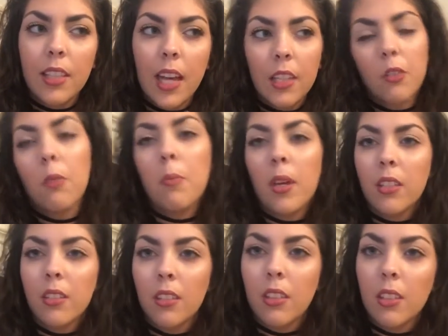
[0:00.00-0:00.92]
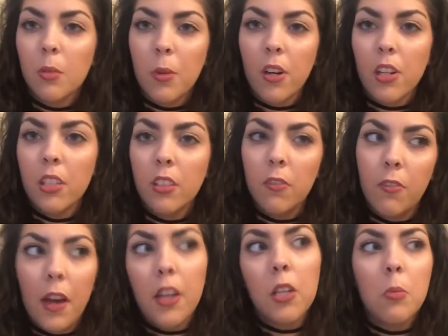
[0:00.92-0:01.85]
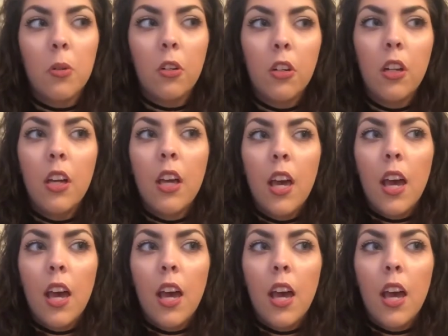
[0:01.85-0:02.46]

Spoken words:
that's what makes this experience valuable,